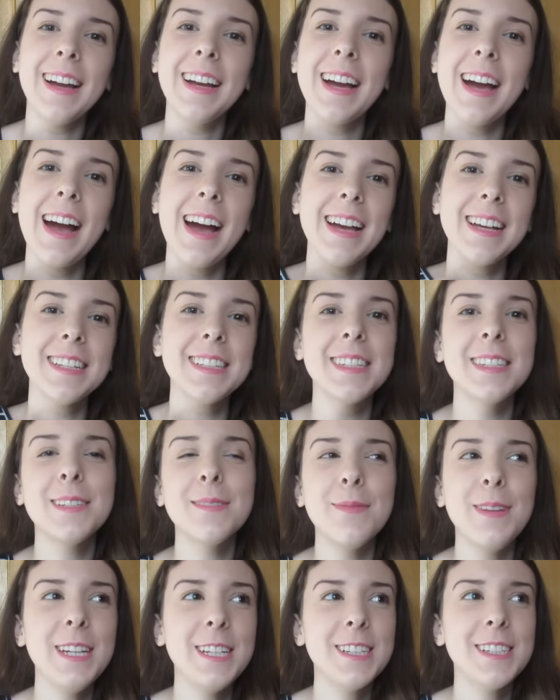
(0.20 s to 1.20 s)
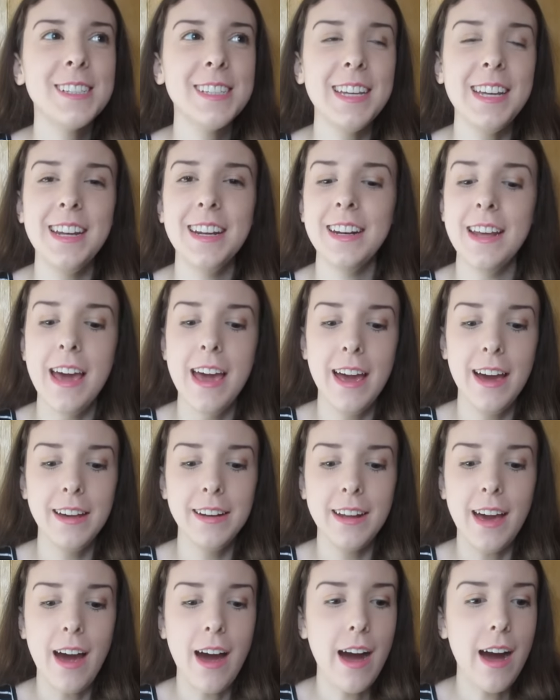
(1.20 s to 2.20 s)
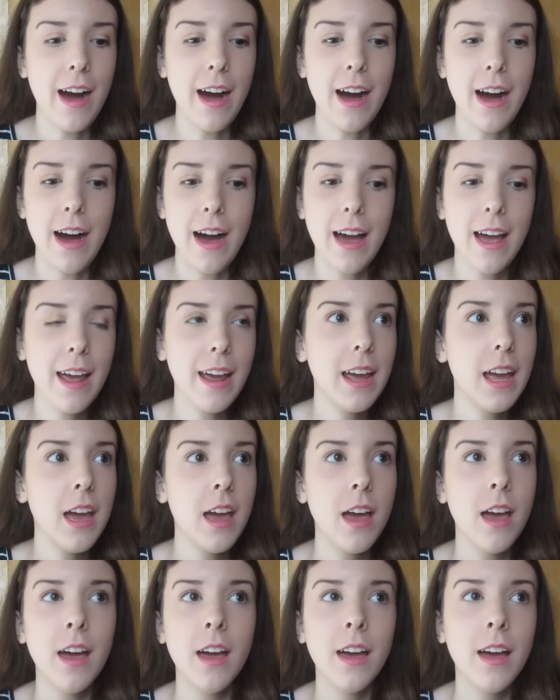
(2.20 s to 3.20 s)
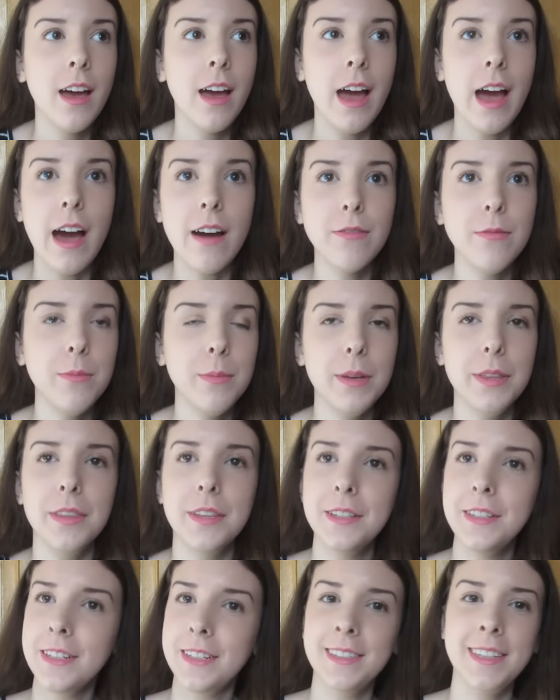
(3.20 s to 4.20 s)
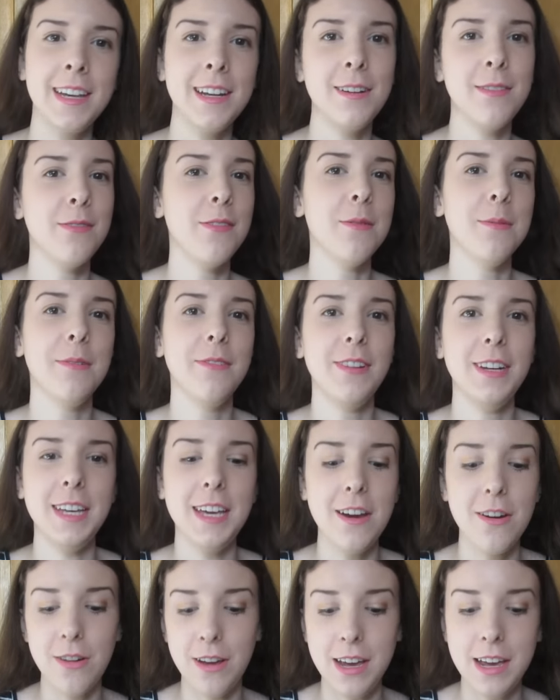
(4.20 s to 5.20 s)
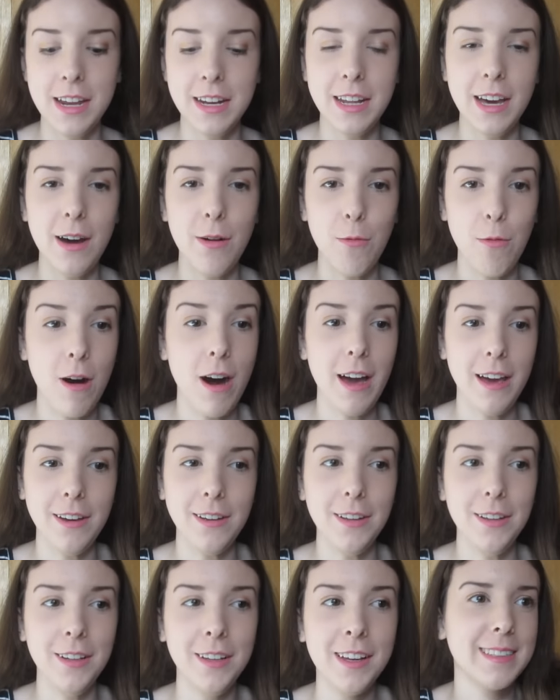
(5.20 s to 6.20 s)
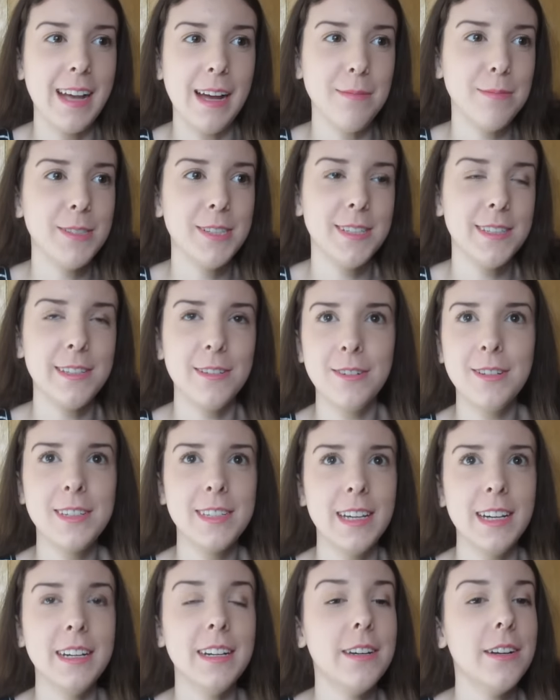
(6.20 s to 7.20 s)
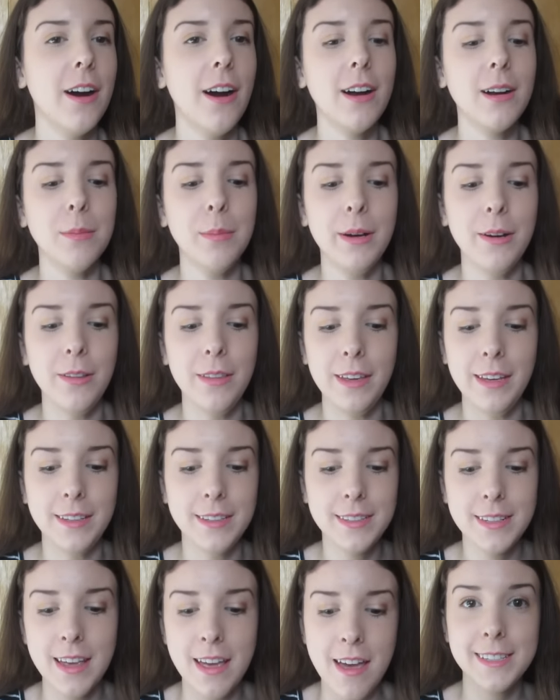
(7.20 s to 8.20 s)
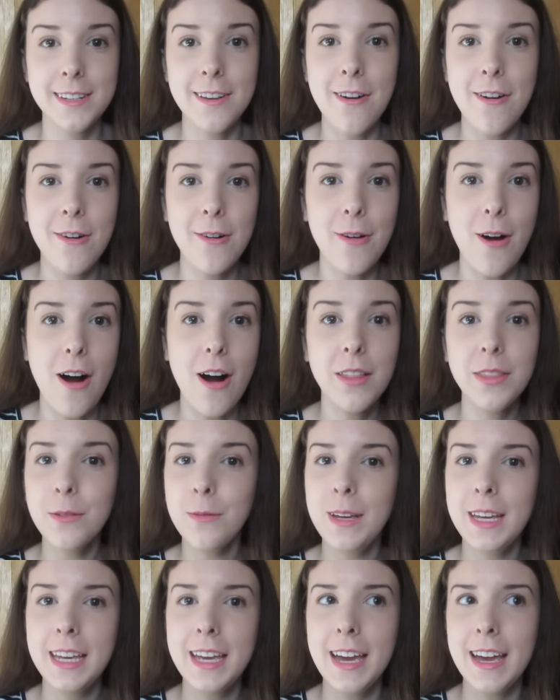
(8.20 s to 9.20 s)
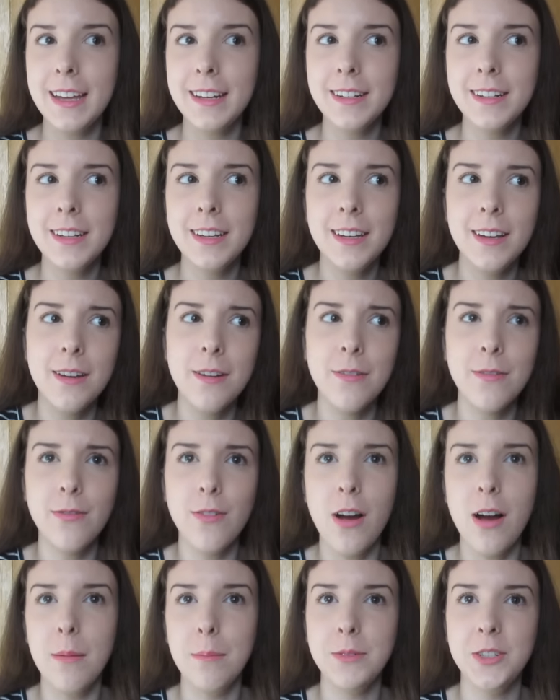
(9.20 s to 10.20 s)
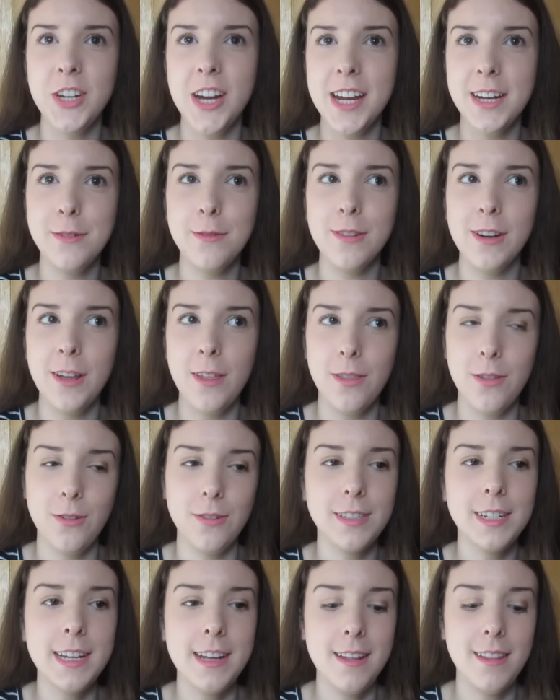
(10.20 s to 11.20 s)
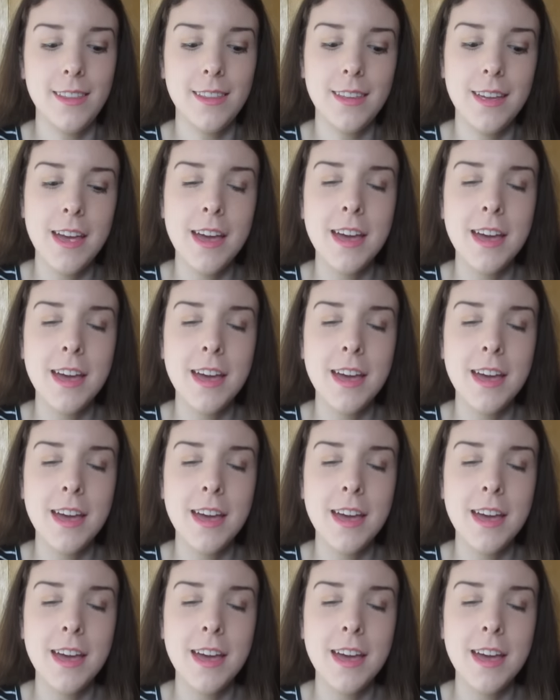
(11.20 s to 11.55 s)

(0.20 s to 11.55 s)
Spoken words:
guys, it's me Justine, and I haven't been this excited to film a video in a while. I'm just so excited to talk about this. So on the weekend from January 13th